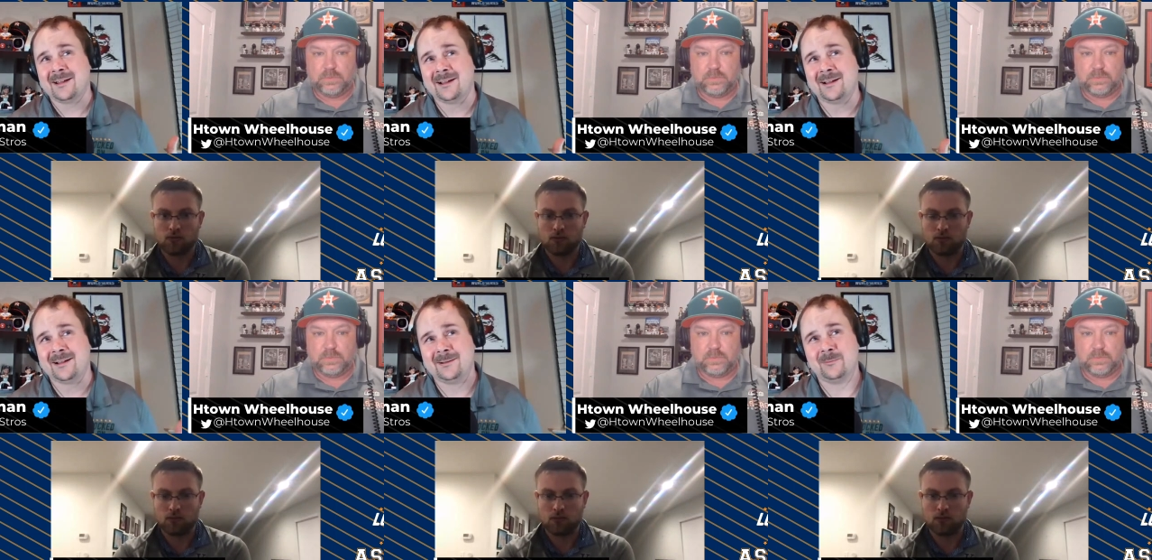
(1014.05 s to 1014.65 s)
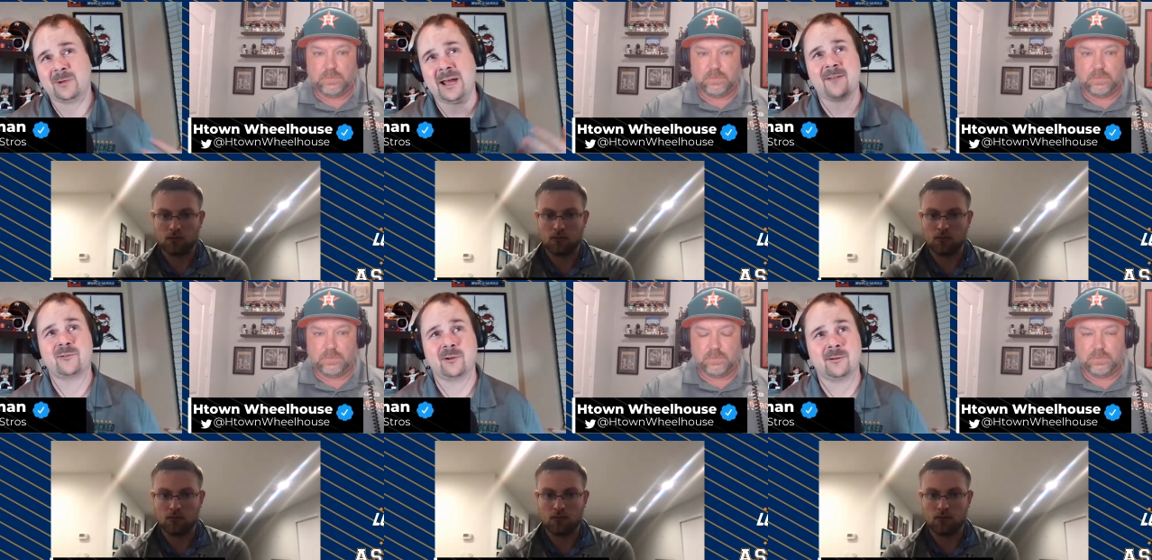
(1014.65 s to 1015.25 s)
Speaker 1: um,
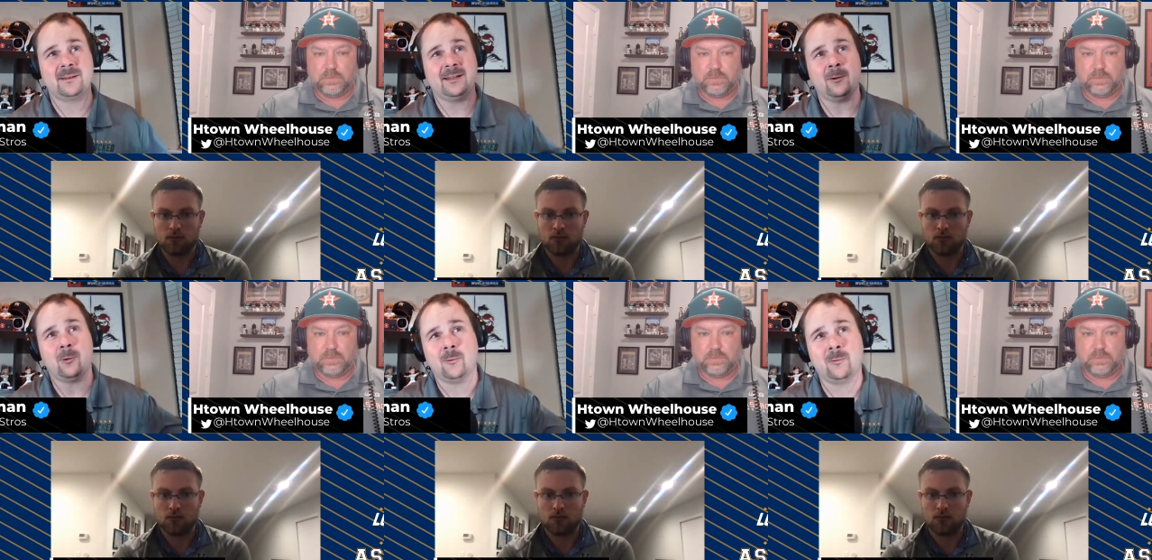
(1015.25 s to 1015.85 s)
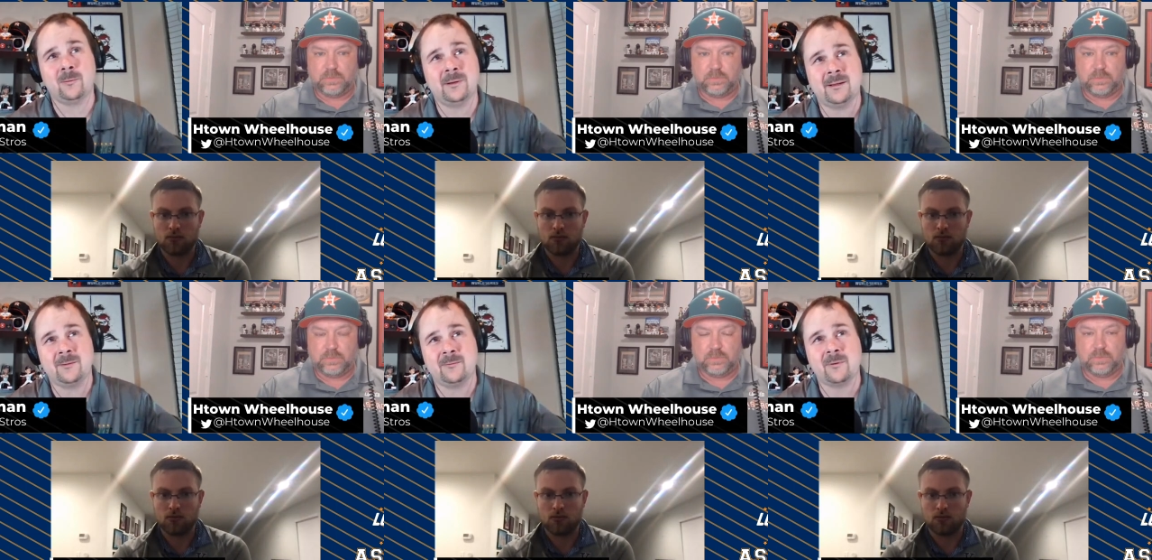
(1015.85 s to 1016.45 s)
after the whole
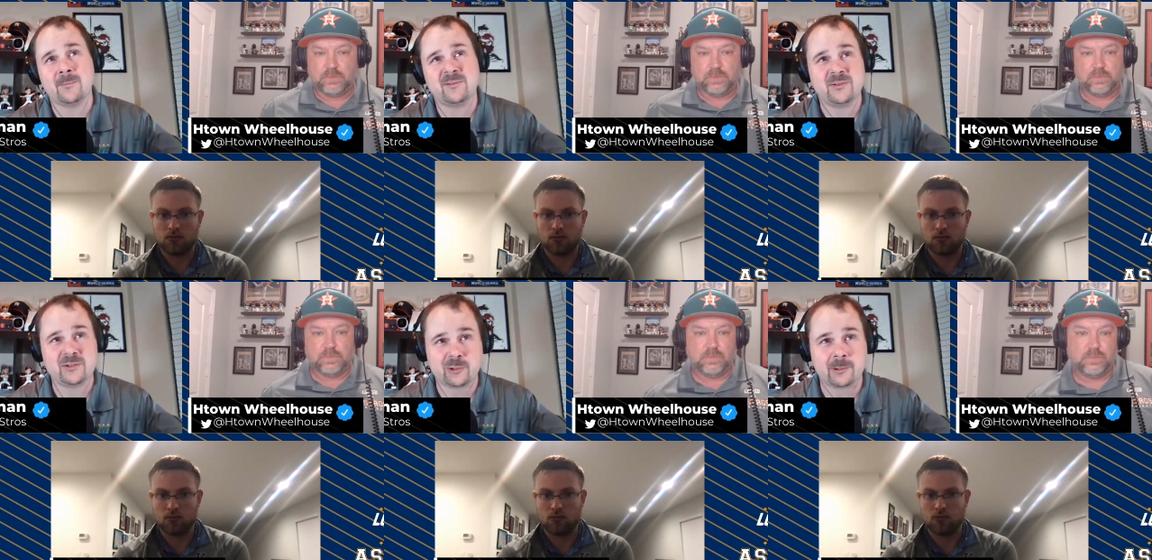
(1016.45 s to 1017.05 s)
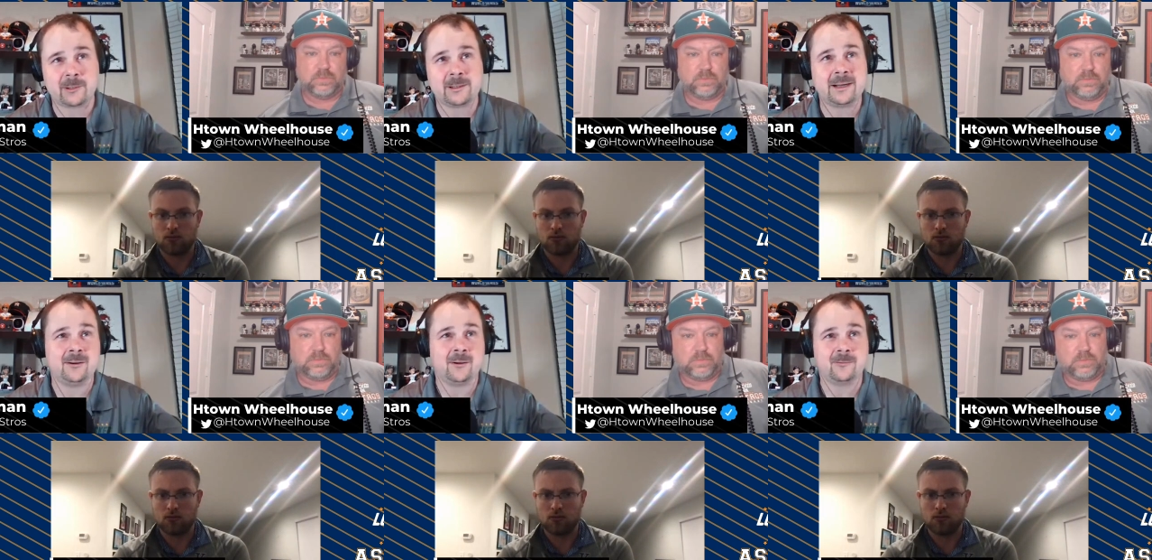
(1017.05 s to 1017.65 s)
uh, Robin Ventura
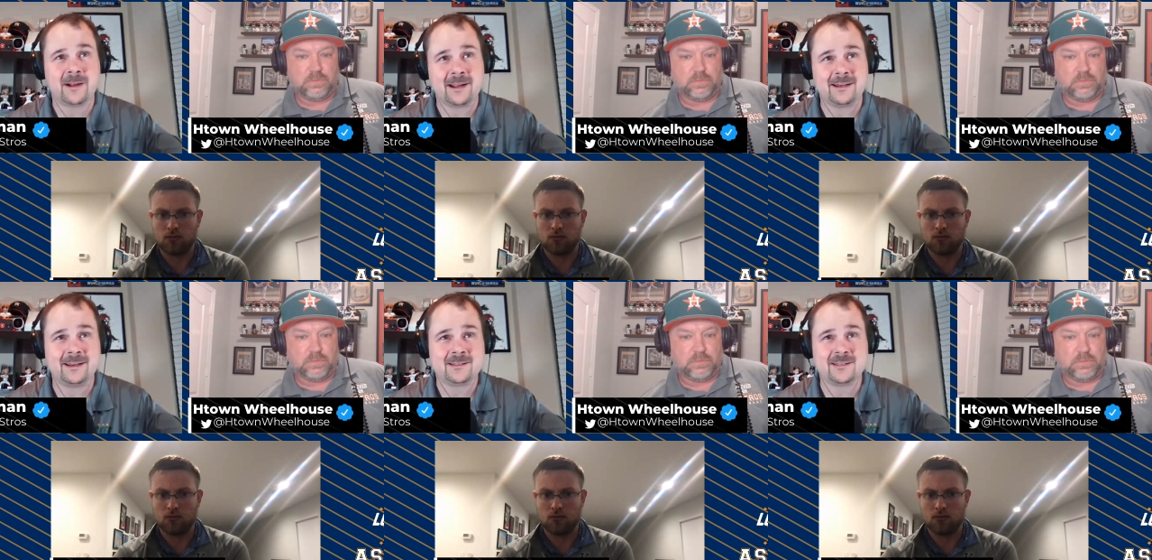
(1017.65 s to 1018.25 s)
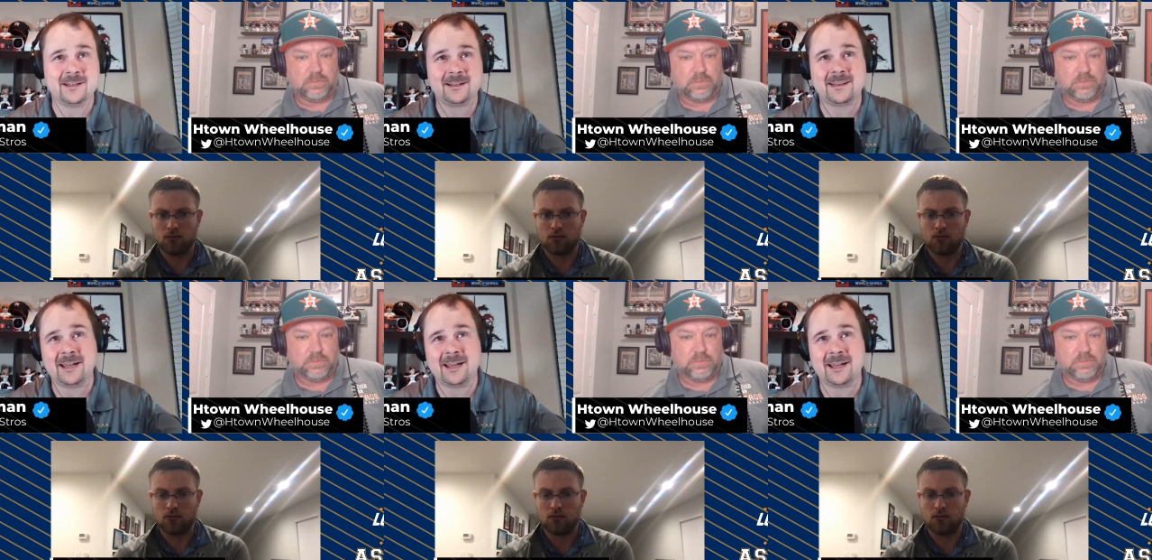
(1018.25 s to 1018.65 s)
and Nolan Ryan incident.